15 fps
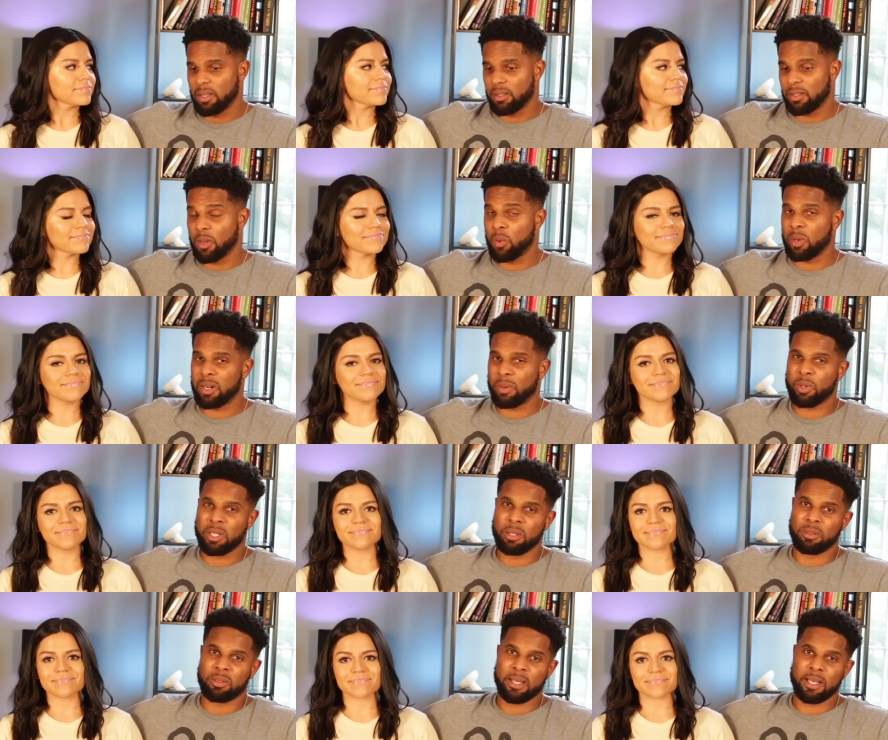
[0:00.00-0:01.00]
Speaker 1: So what what do
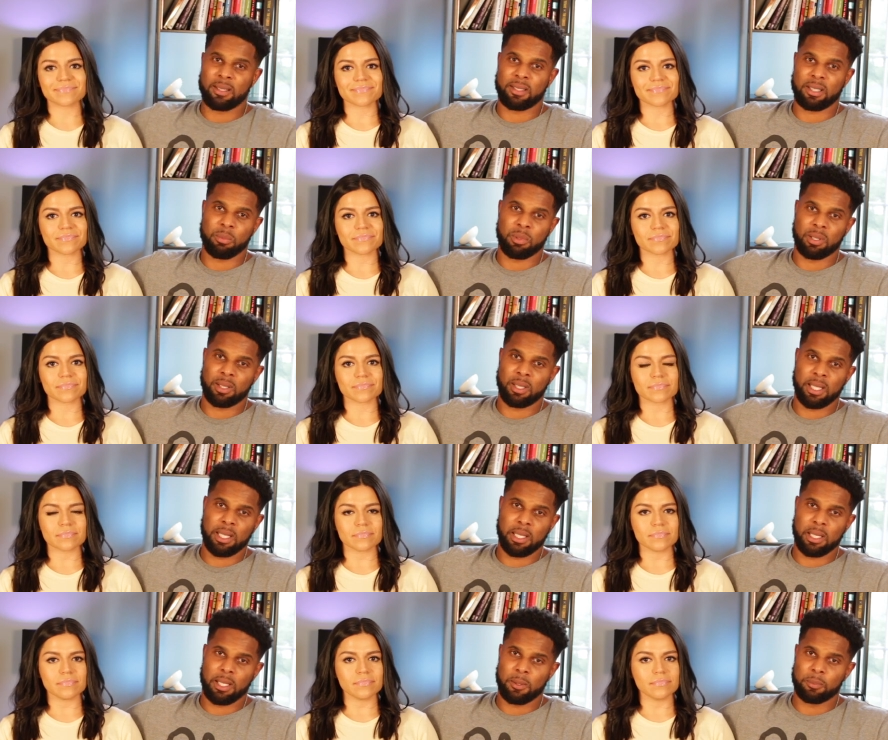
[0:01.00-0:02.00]
you think some of the
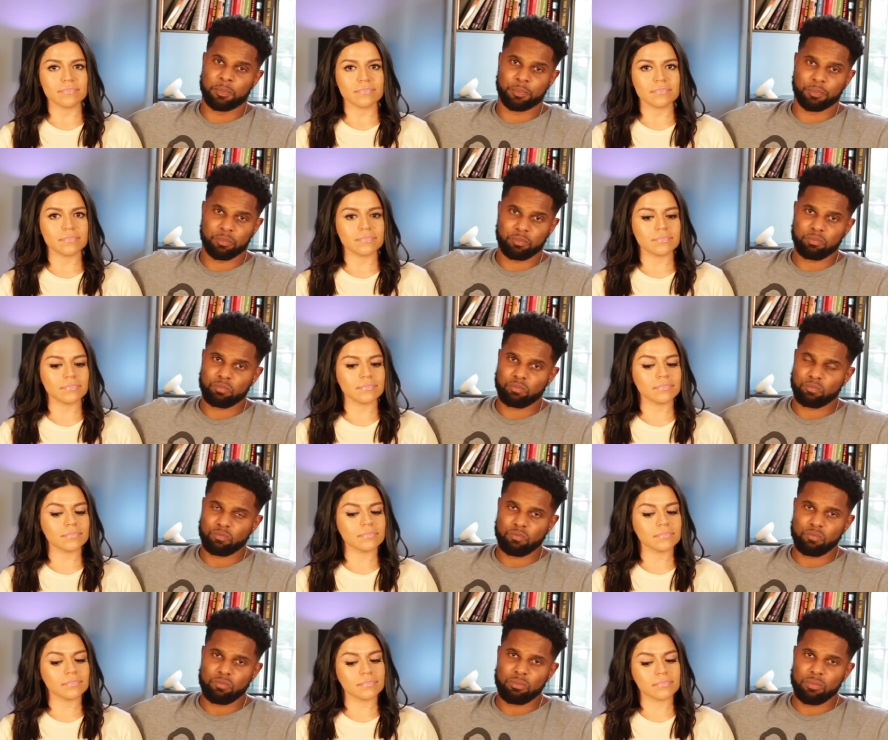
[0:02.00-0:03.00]
key
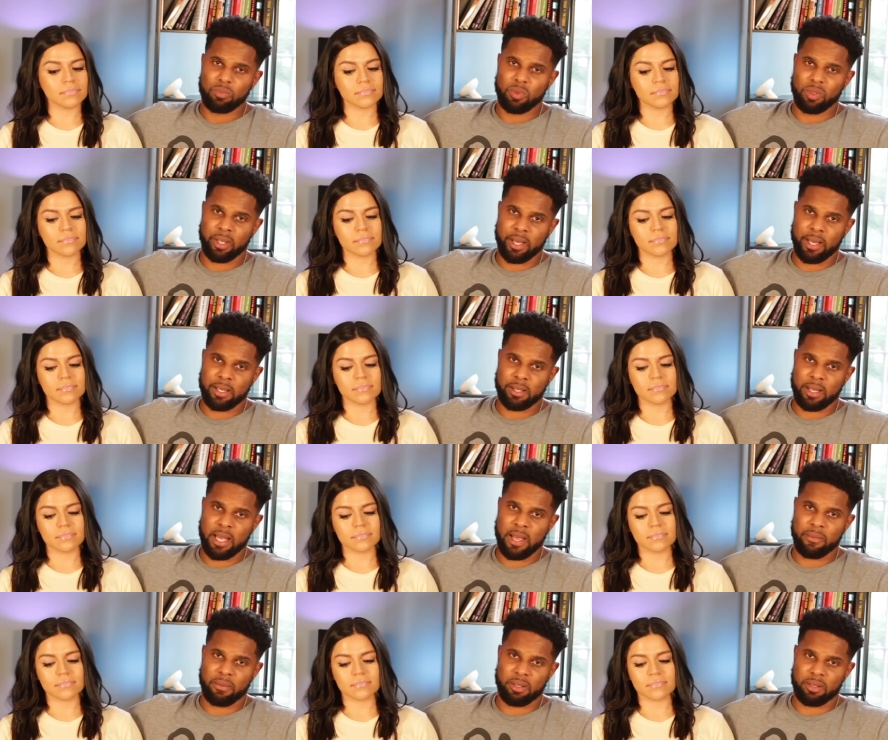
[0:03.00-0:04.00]
things to
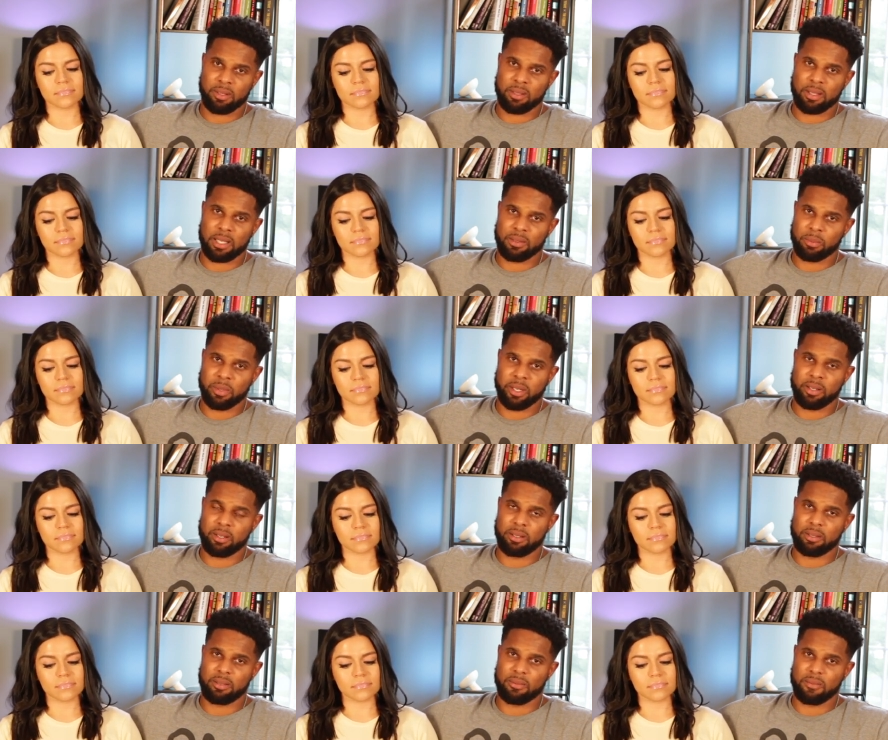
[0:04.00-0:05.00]
having a successful
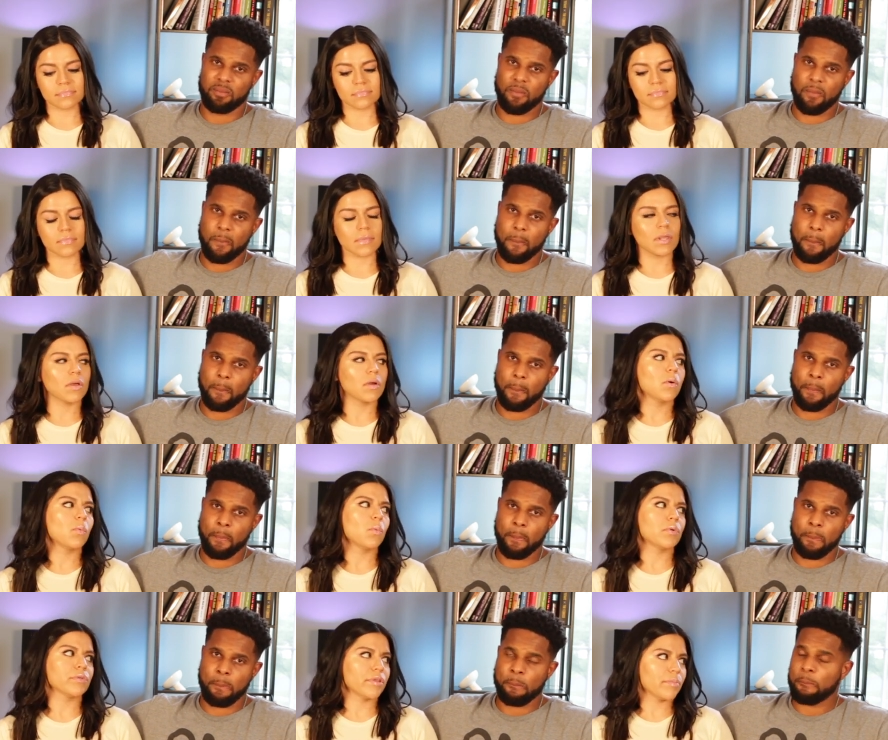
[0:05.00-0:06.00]
marriage?
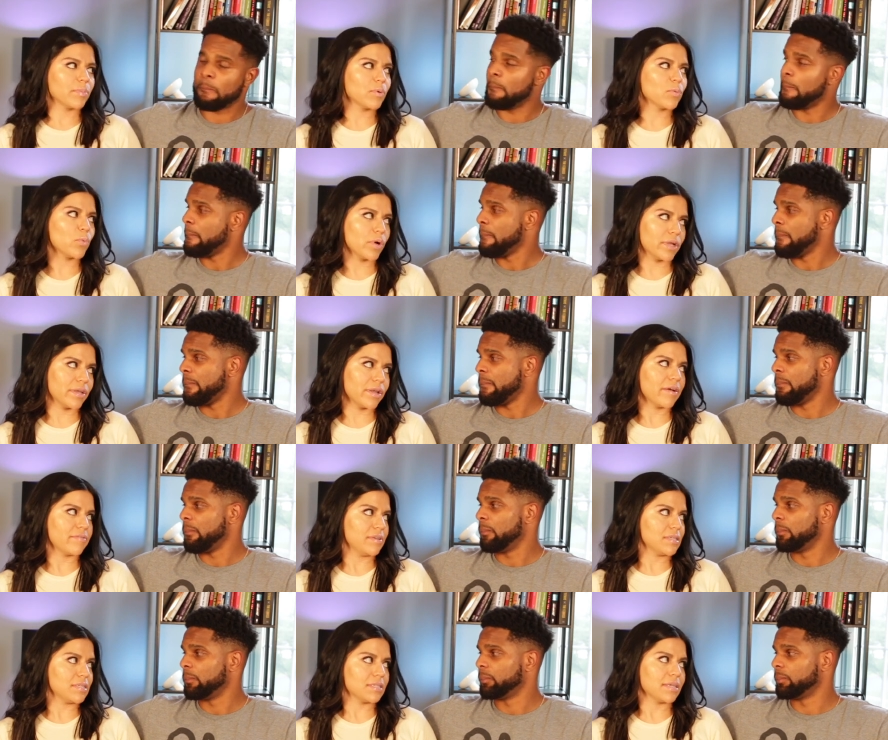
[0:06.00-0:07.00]
Speaker 2: Well, number one
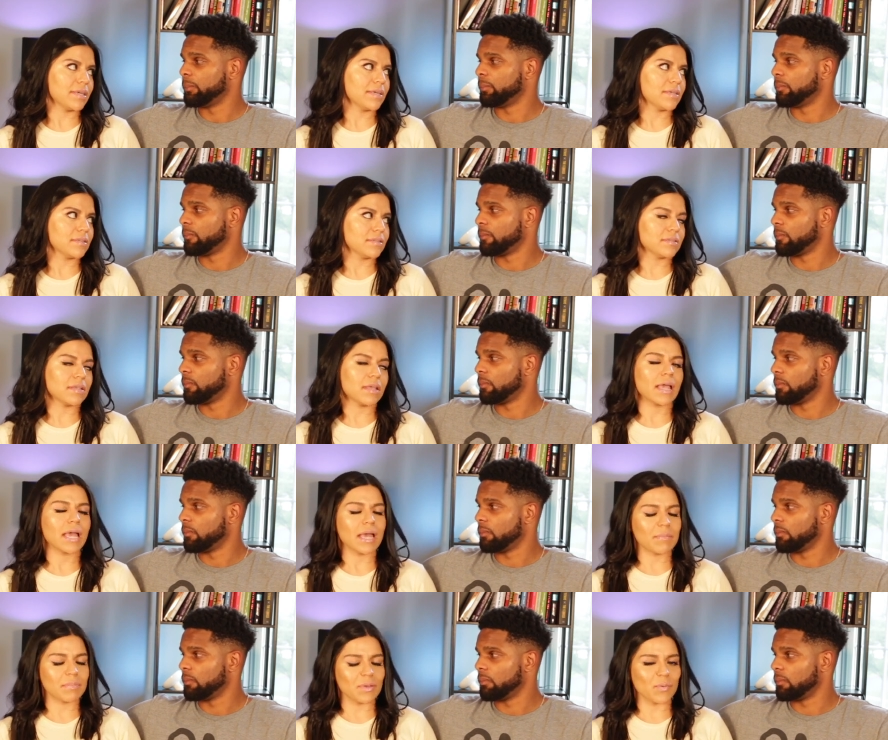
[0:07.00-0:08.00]
obviously is
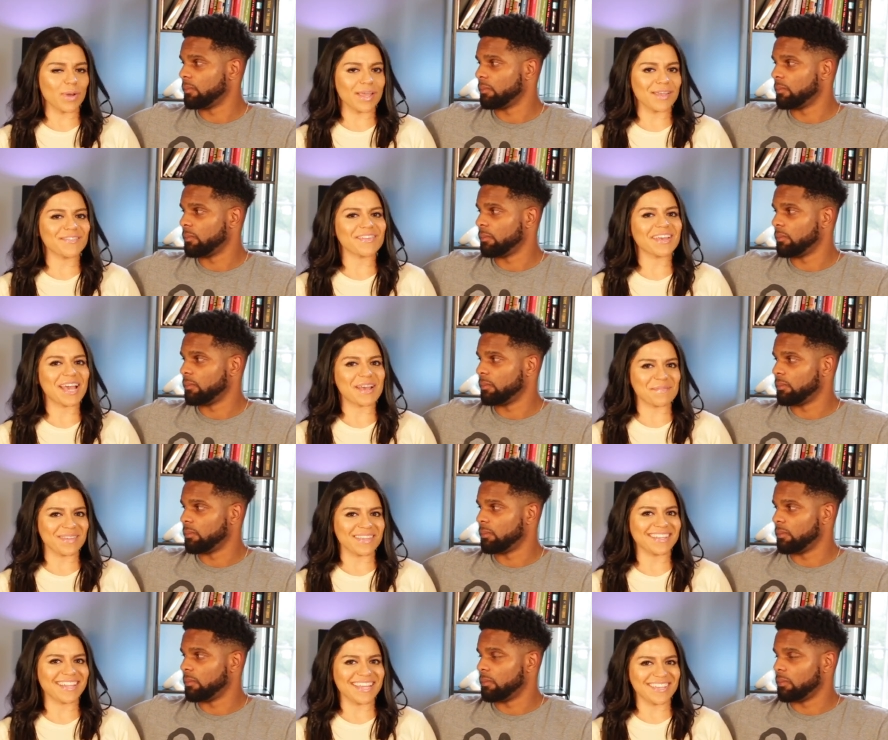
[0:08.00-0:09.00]
happy wife,
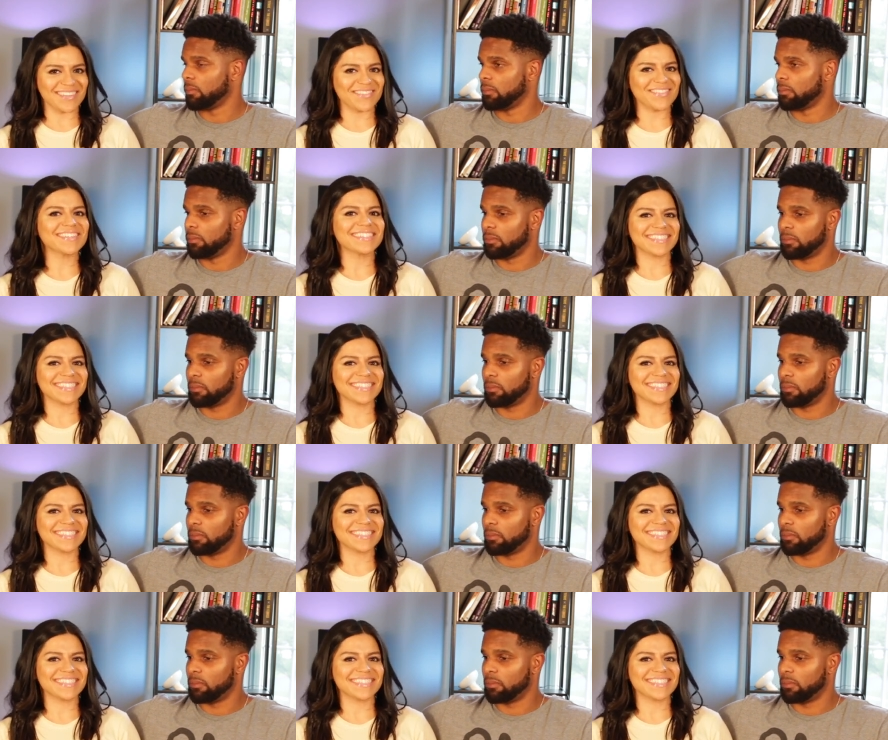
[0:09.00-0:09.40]
happy life.